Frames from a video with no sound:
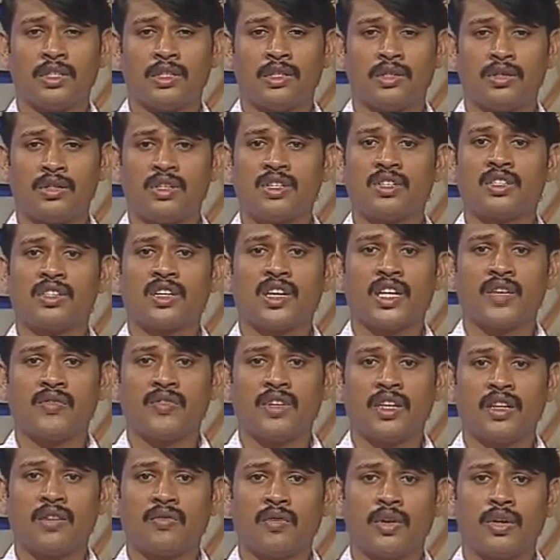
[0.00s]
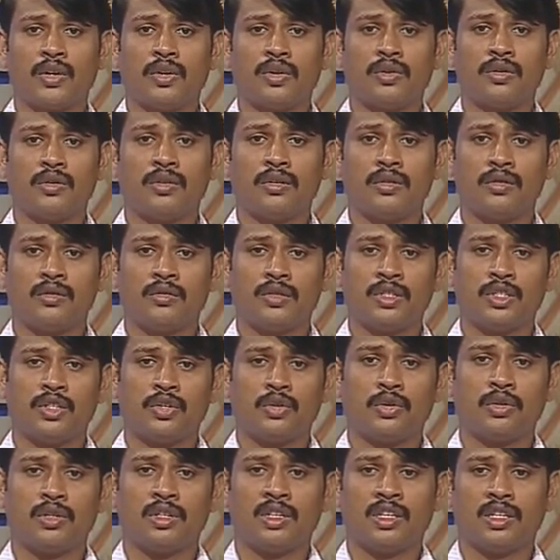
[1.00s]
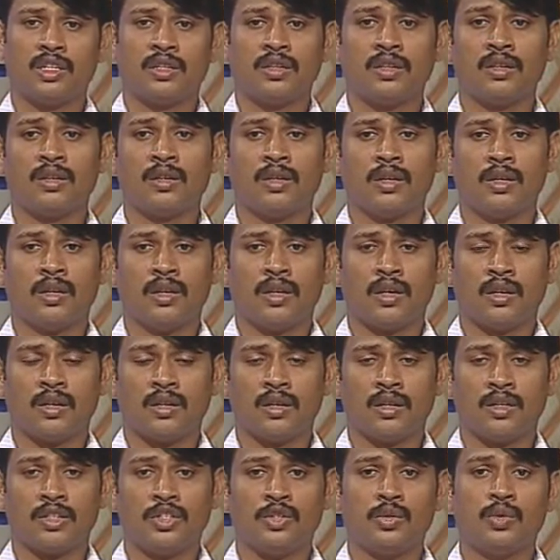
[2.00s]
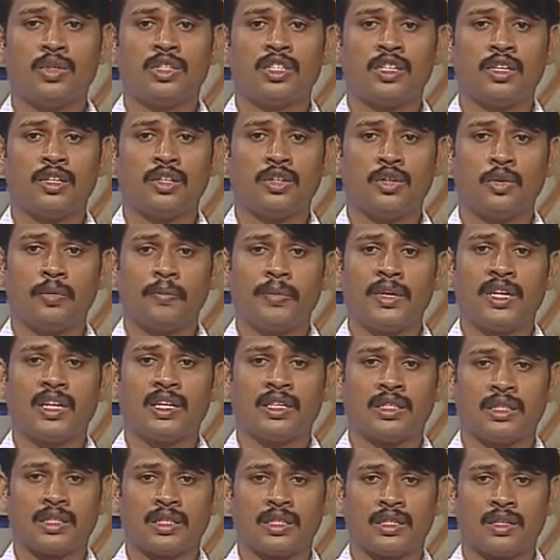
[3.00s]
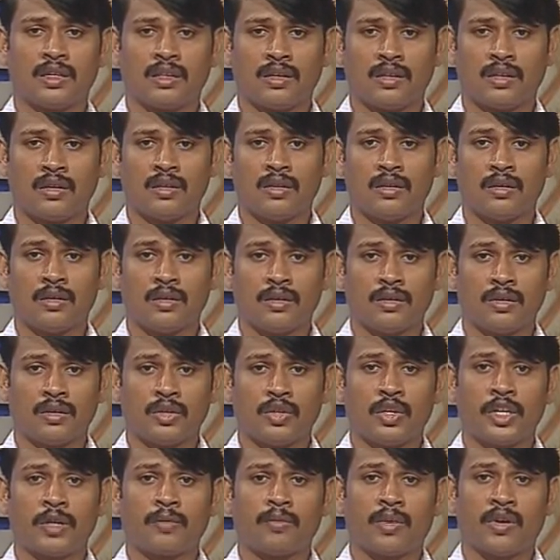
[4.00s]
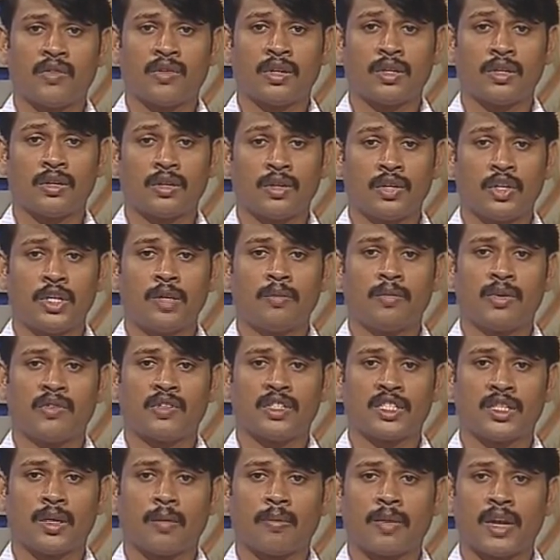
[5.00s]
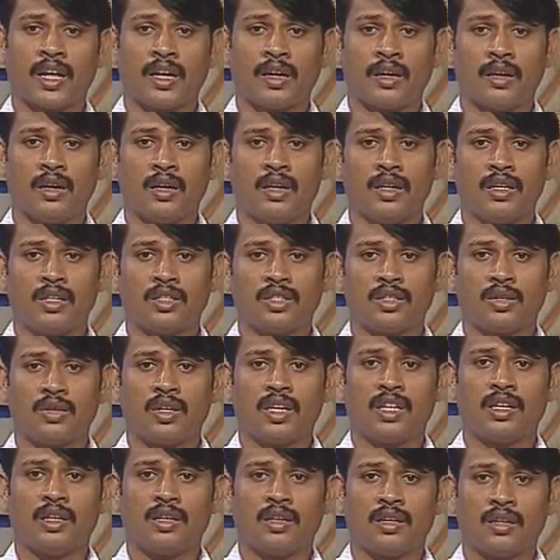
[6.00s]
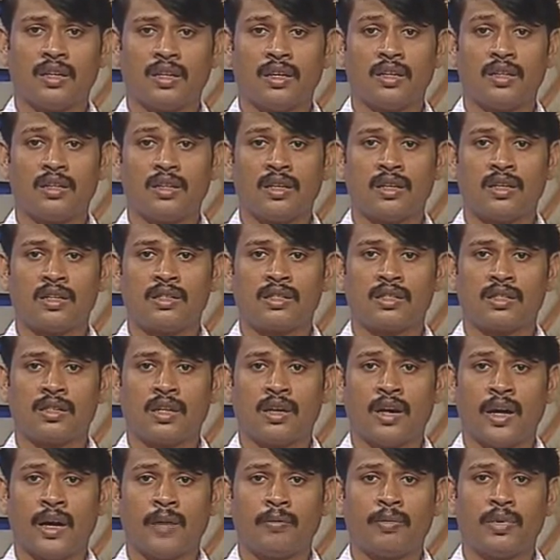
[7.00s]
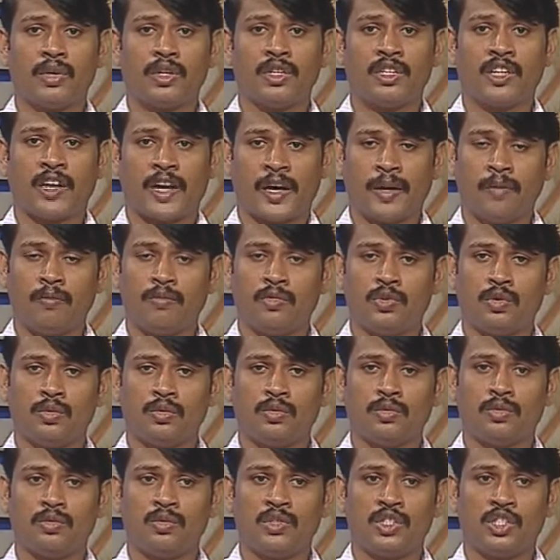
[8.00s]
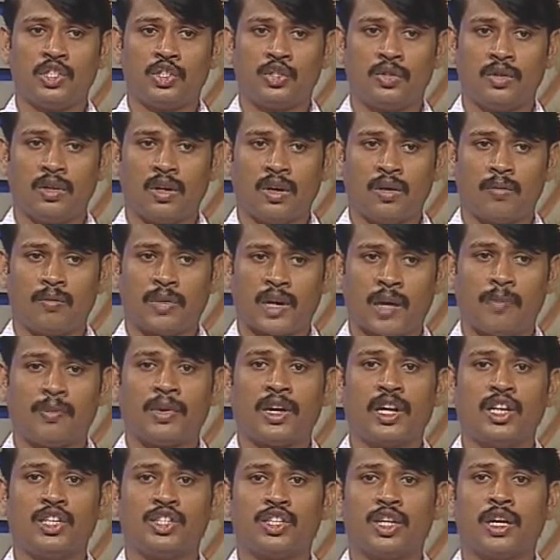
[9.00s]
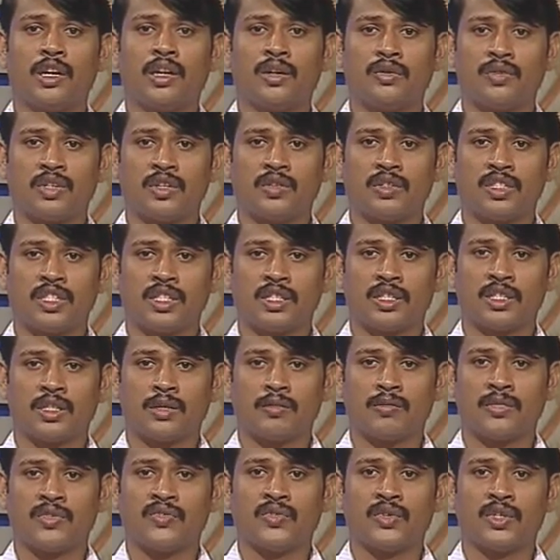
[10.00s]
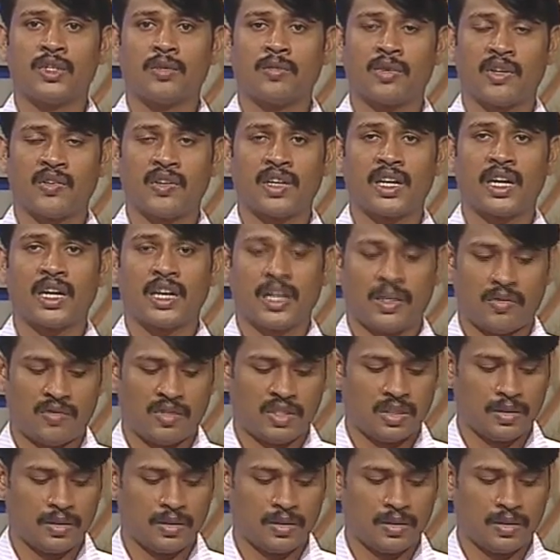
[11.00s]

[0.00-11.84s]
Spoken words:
So instead of that, what you could do is you could use an UPS, unit power supply, so that there is ample time to properly shut down your system before the power arrives.